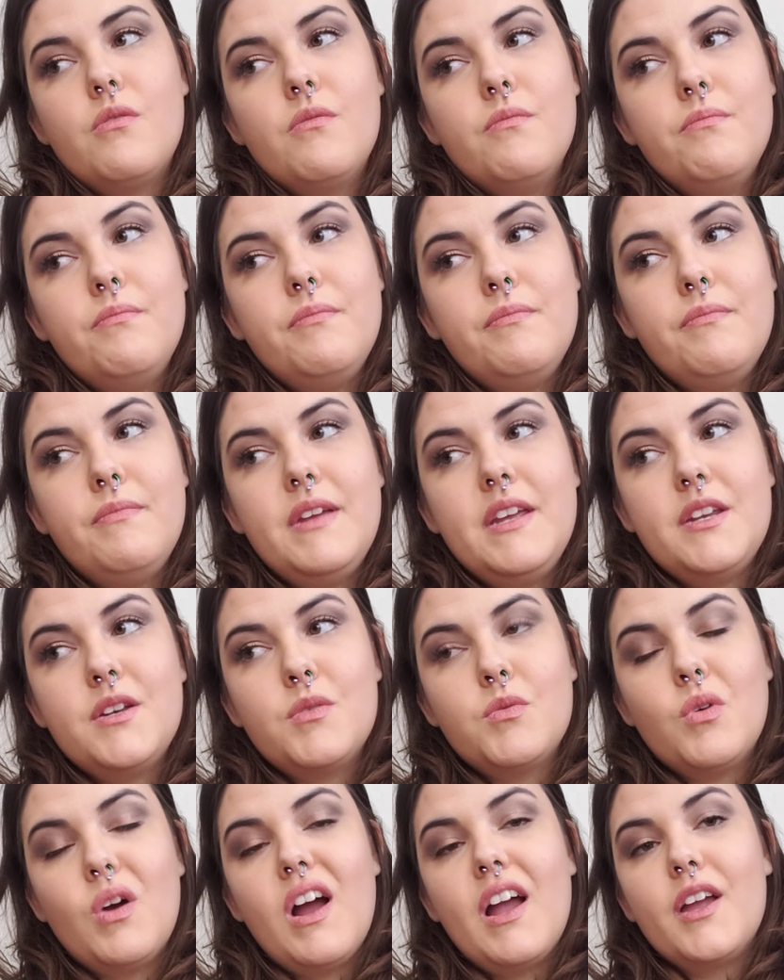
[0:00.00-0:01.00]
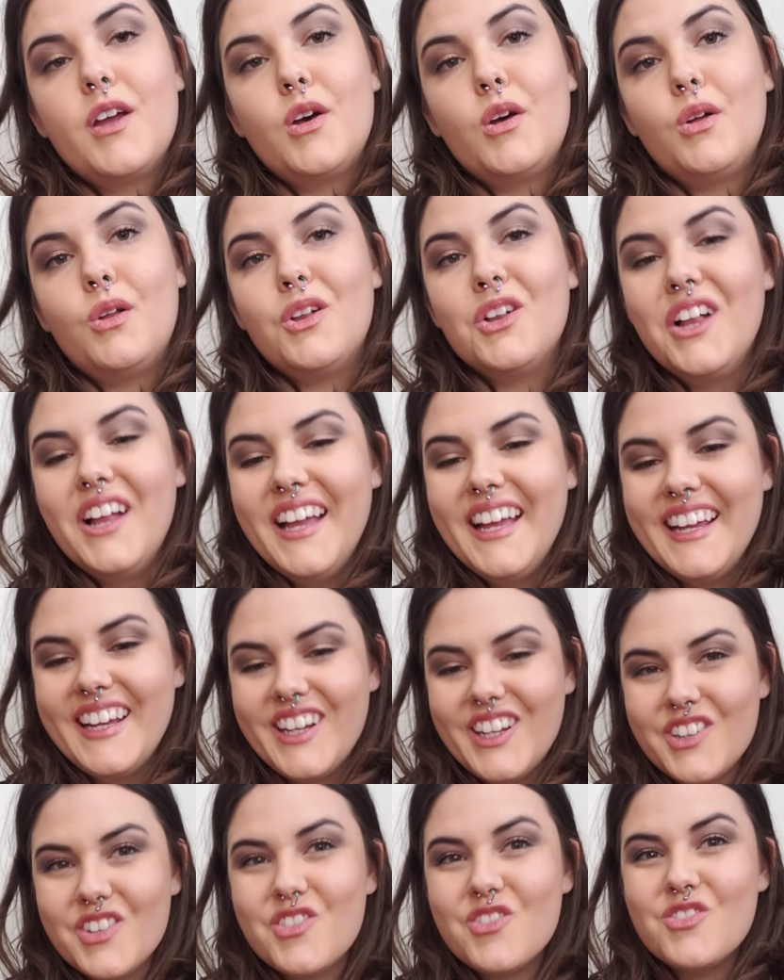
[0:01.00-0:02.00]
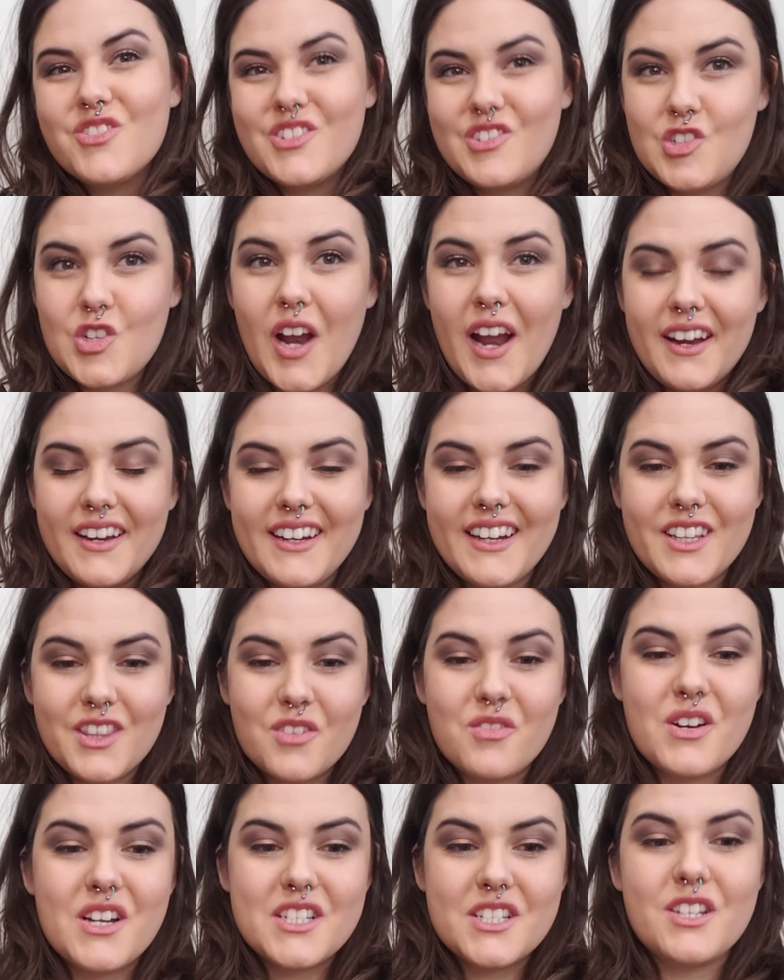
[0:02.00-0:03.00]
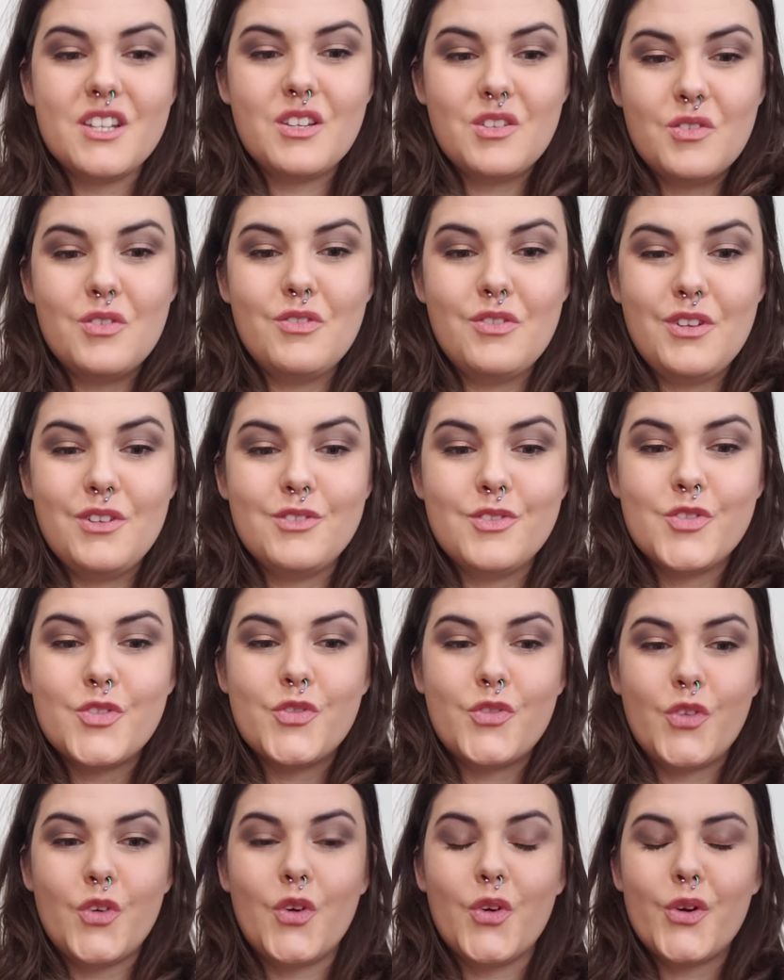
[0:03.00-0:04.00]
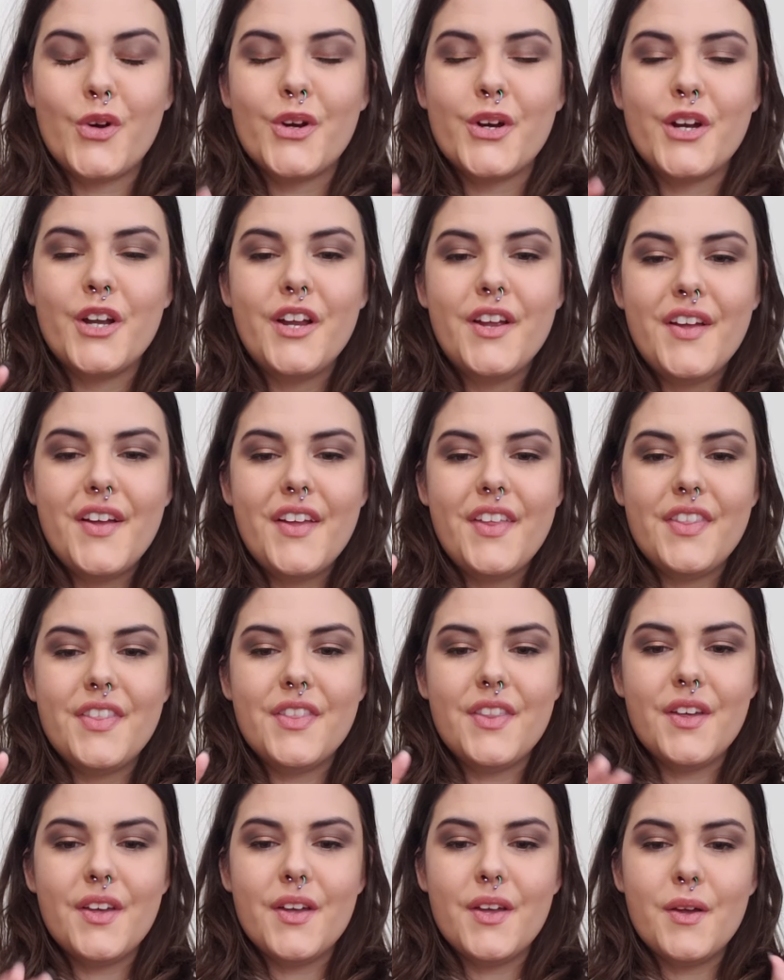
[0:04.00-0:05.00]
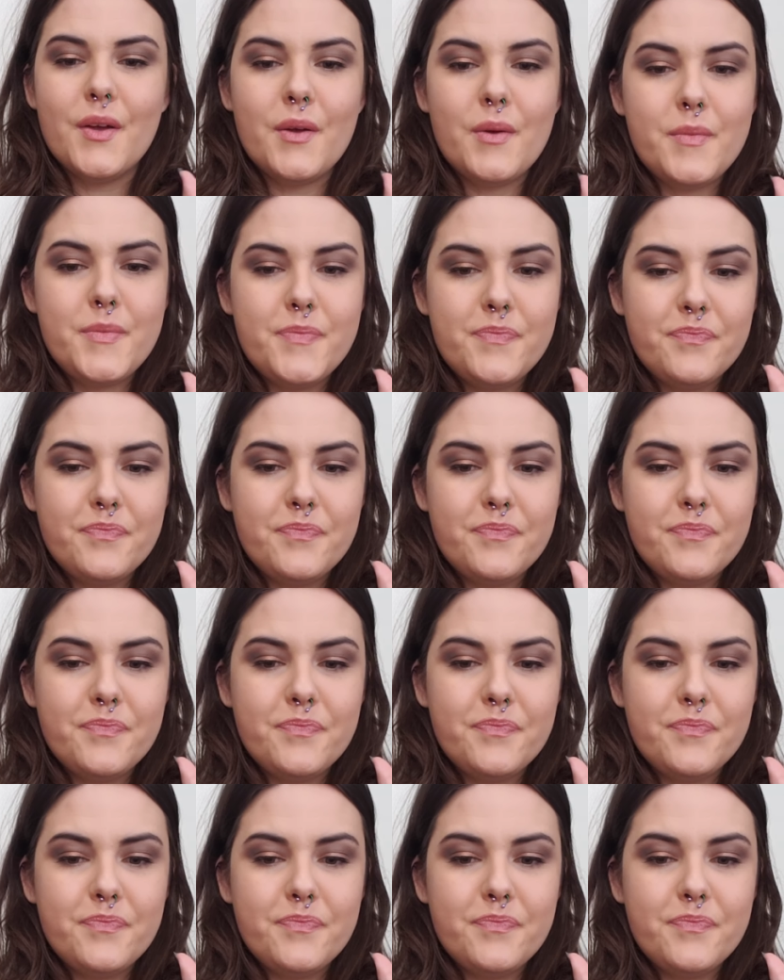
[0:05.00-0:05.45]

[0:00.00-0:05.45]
Meanwhile, trying to get the rest of the reviews for the